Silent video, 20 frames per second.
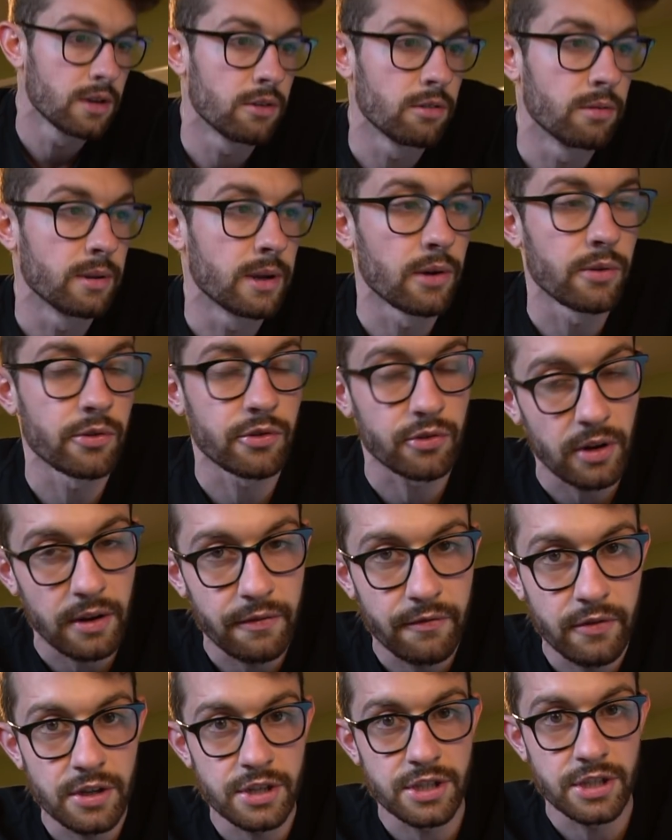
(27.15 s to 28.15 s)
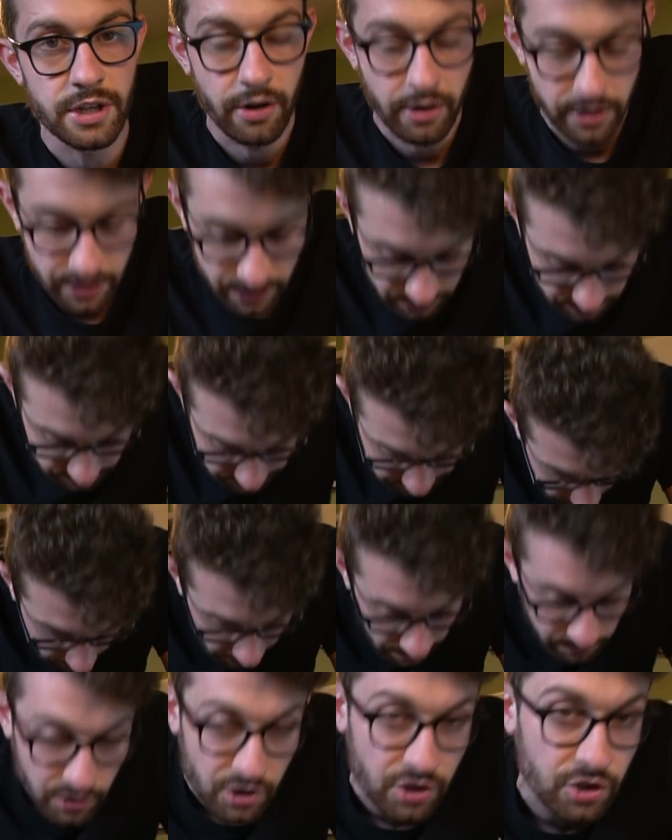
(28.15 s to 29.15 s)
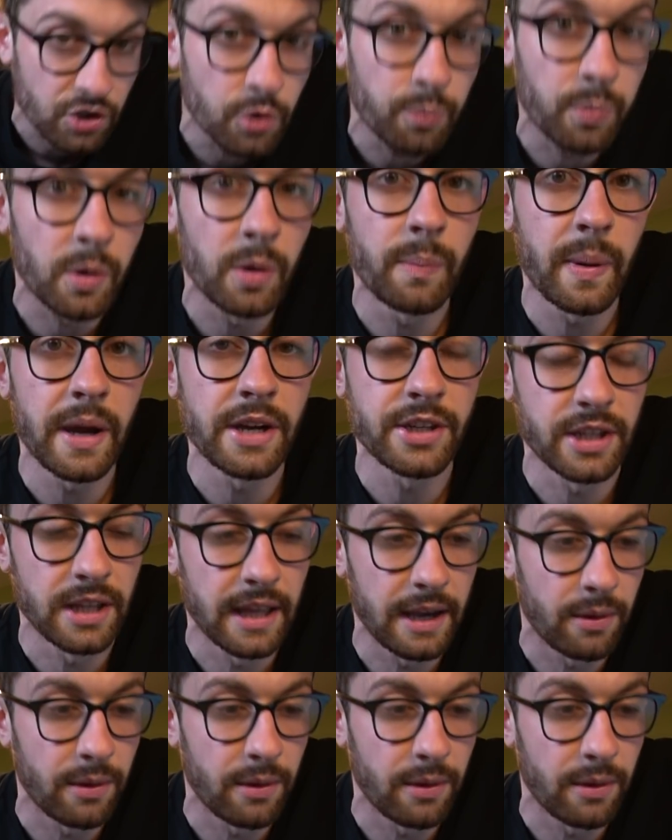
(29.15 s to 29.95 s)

We're going straight for the sauce. I'm super impatient.